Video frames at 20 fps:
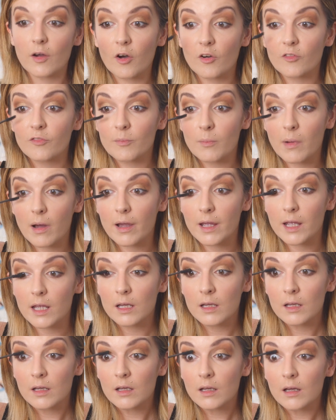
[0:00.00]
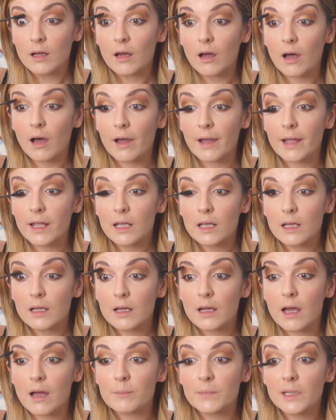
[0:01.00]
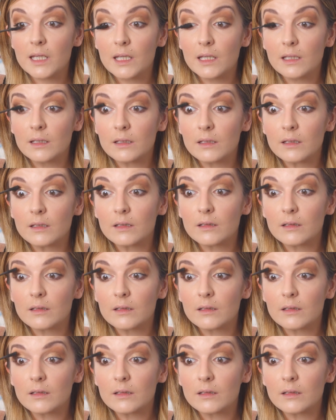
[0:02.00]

of my eye. I mean,